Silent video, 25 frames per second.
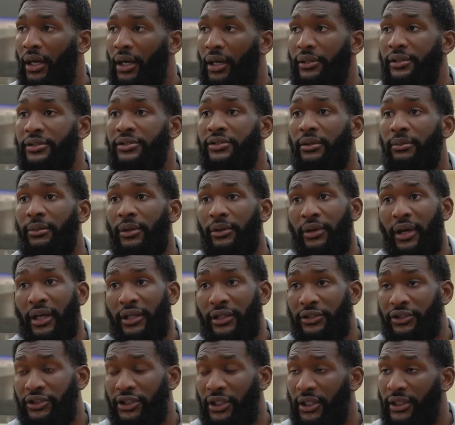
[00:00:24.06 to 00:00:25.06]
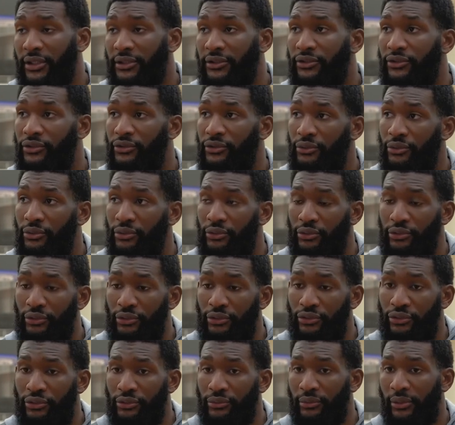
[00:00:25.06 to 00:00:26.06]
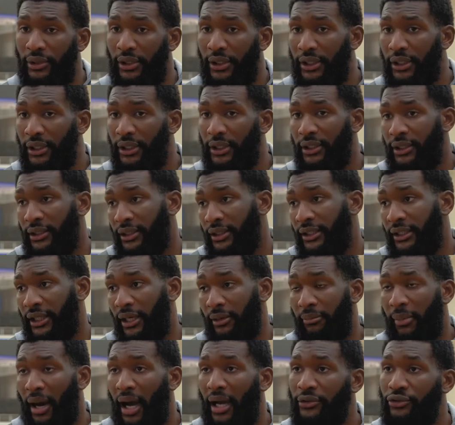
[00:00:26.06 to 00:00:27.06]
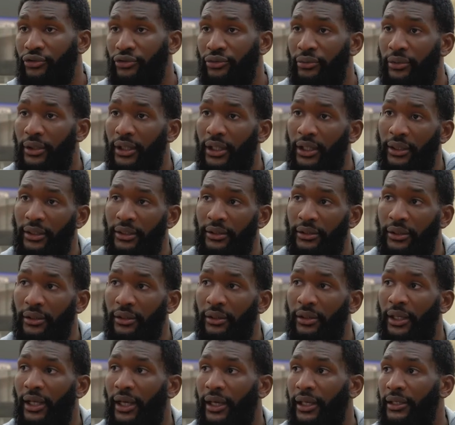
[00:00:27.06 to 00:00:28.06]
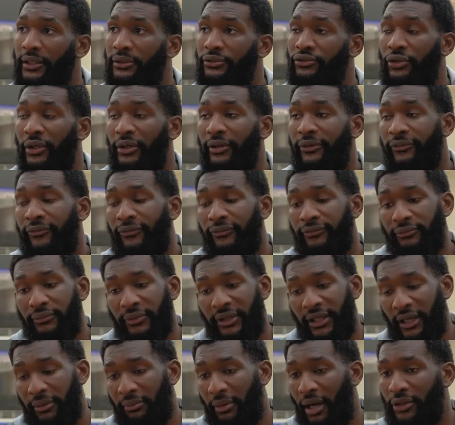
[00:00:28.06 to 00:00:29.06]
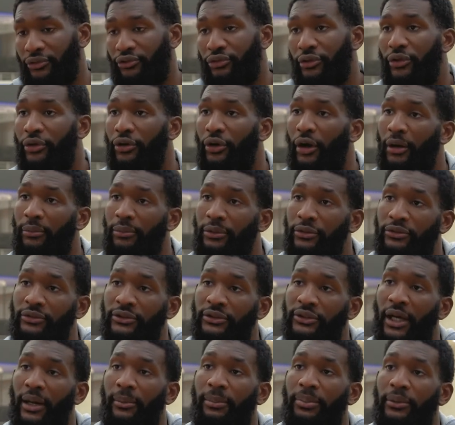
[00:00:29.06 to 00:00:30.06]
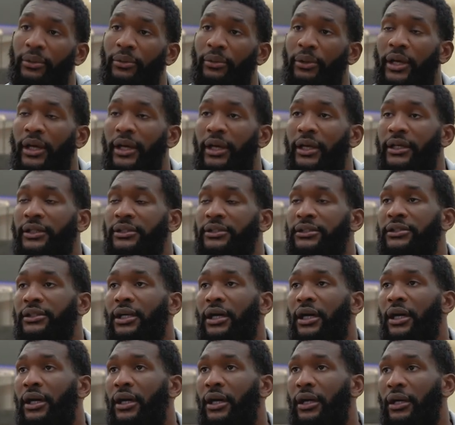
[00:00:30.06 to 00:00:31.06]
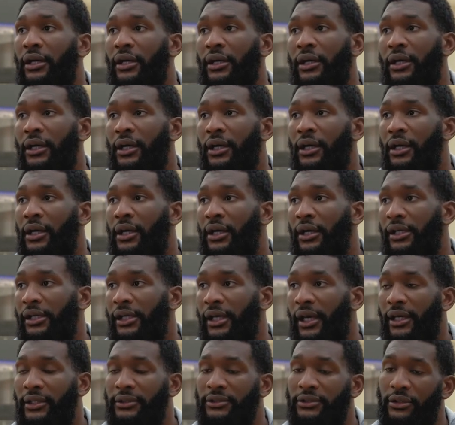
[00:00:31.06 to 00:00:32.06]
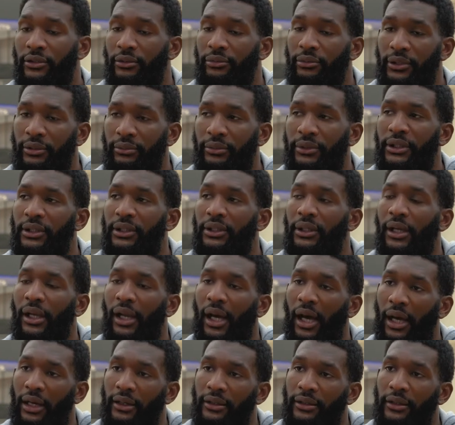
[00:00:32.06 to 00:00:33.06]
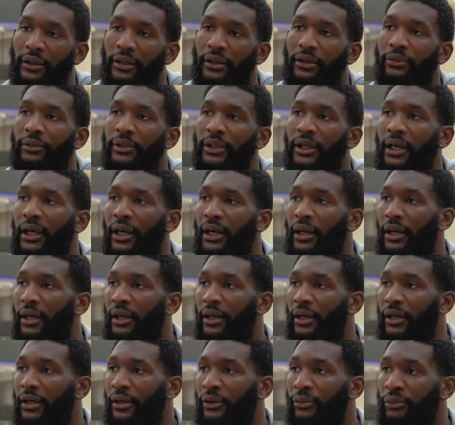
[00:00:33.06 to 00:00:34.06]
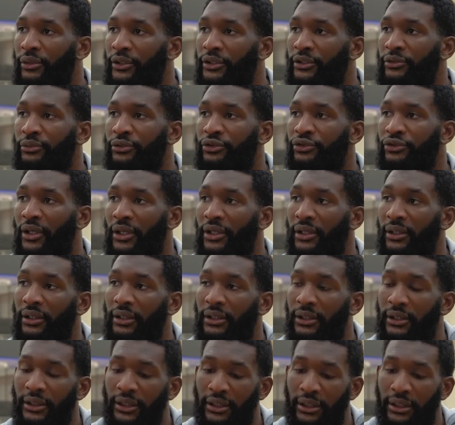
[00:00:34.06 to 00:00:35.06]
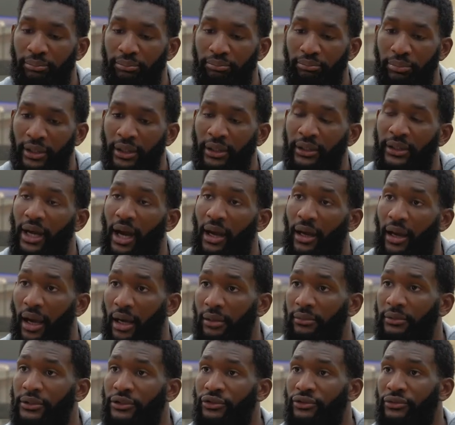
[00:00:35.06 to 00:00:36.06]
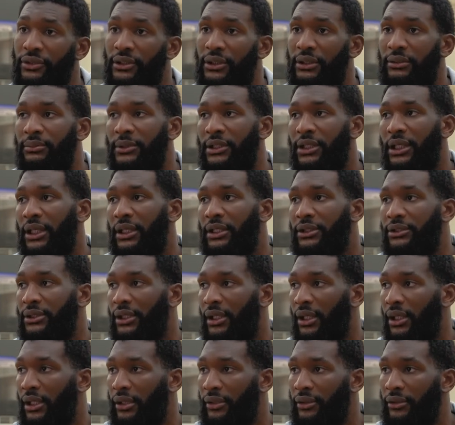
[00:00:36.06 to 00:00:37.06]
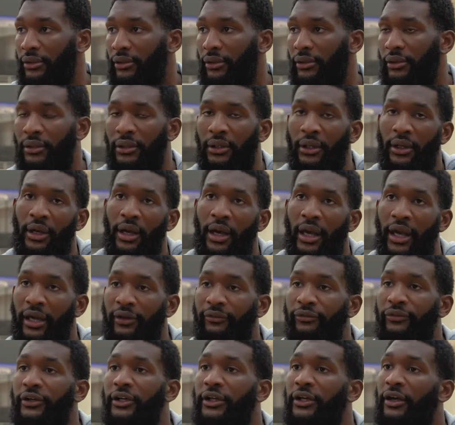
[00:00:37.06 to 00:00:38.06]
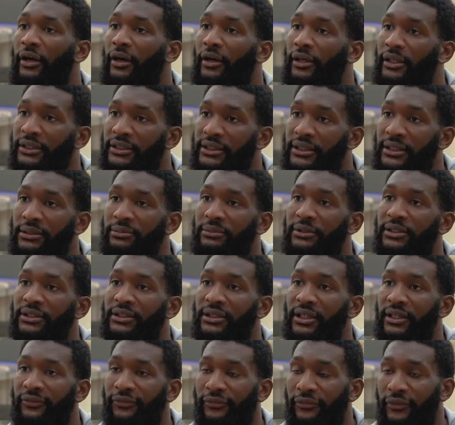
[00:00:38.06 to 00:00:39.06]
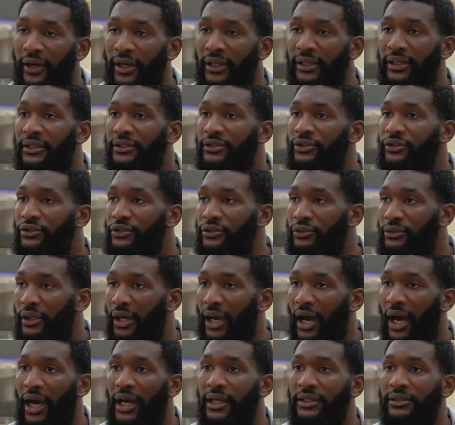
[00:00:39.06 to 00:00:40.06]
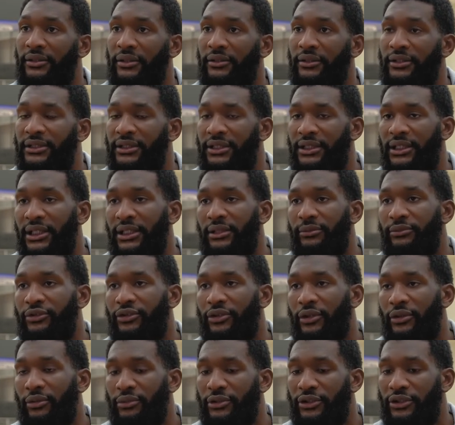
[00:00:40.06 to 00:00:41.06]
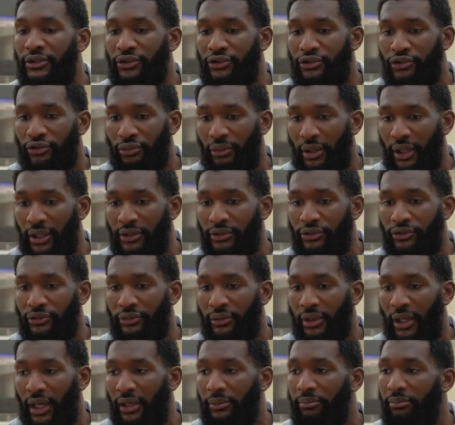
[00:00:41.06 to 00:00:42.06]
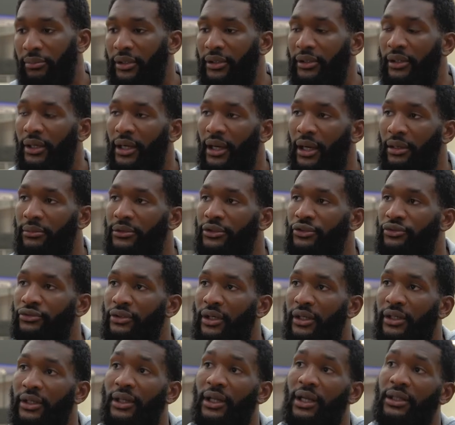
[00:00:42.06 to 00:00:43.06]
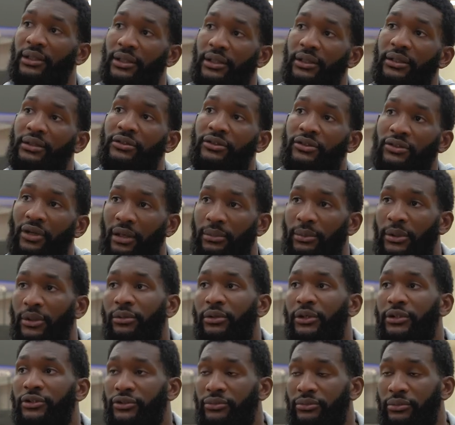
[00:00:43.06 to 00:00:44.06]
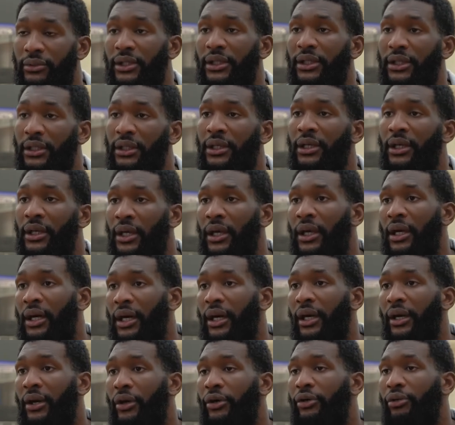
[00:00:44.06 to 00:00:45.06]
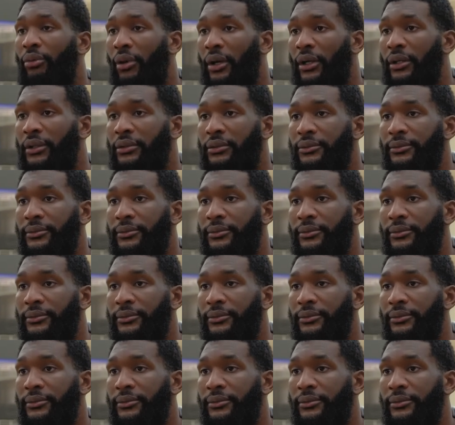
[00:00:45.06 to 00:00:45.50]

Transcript: this summer we had the chance to really get back to it, you know, like it kind of get back to a normal type of ways. So we did a lot, you know. We trying to build that chemistry because you know, every year the team is different, there's new guys on the team, so we're just trying to like build a chemistry, and then I think this summer was really a good one.